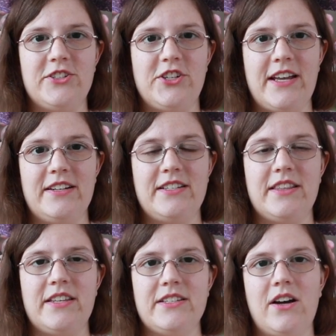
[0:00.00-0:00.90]
and shades
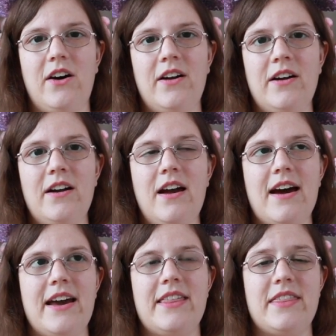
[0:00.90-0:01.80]
that these are,
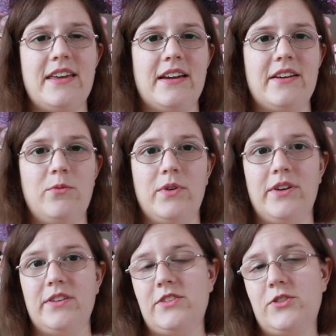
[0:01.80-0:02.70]
I think
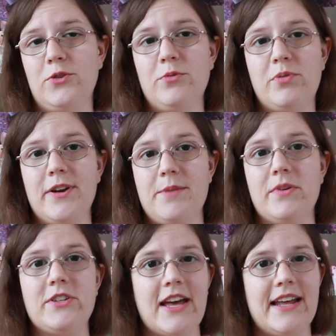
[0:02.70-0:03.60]
would suit pretty
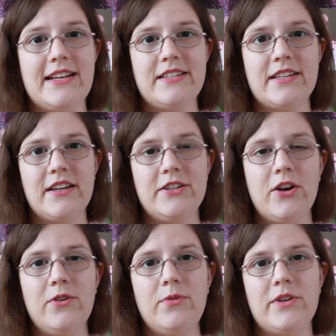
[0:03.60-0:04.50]
much any skin
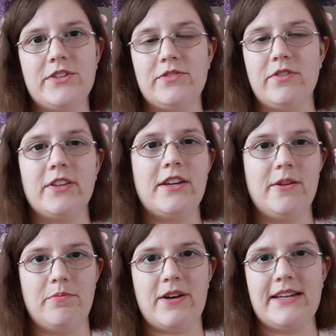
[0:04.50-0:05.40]
tone, which is really
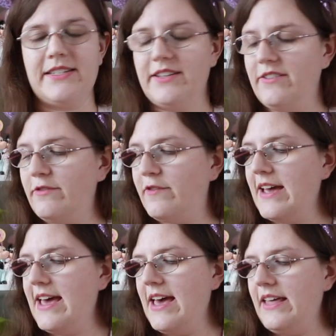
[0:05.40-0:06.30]
impressive.
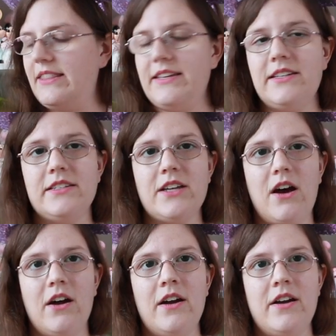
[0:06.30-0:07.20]
These
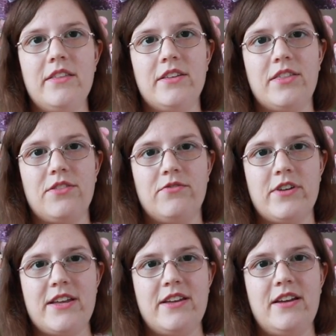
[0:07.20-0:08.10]
are the
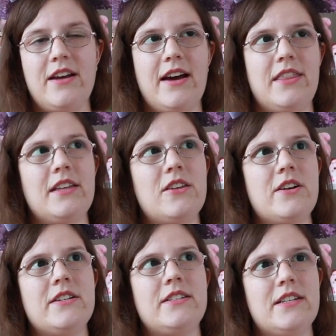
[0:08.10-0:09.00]
three, I think
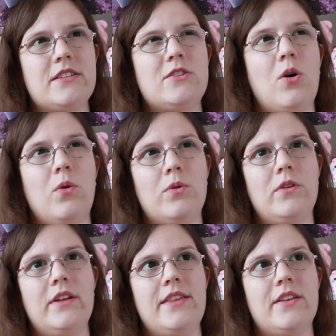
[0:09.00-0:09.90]
there are six
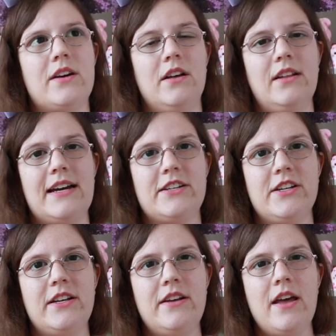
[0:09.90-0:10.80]
total in the
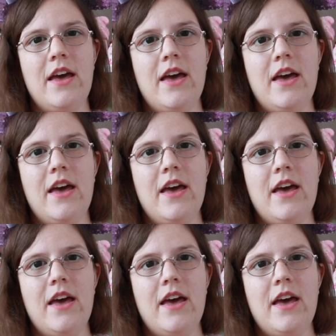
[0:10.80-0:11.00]
collection.